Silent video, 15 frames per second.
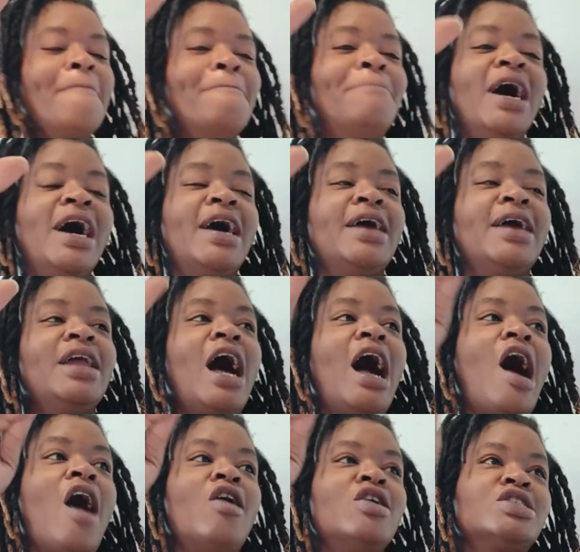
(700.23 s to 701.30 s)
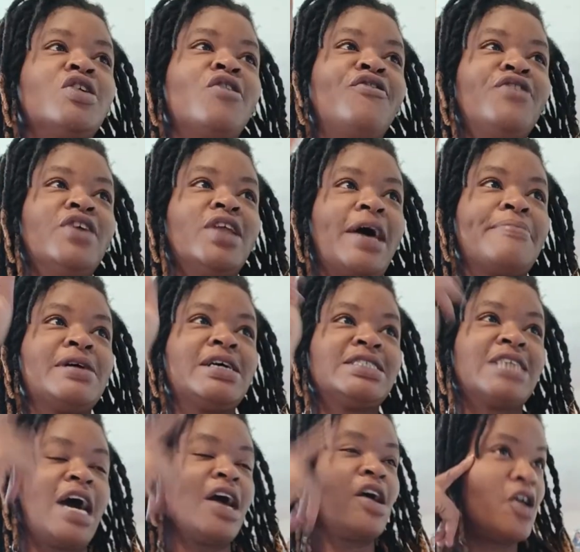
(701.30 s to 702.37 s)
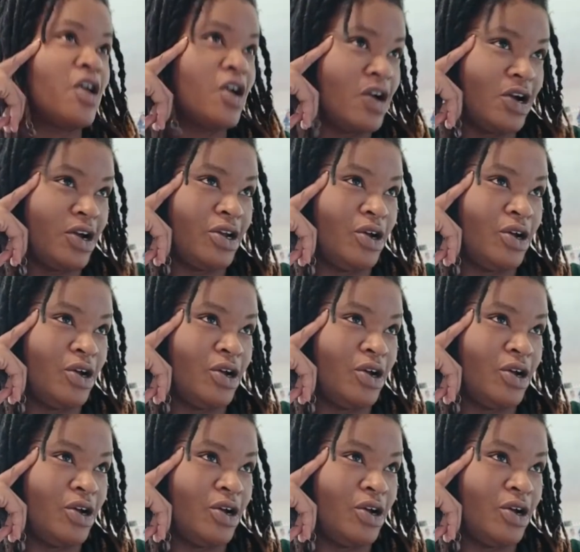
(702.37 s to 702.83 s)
but I also feel like, because I heard,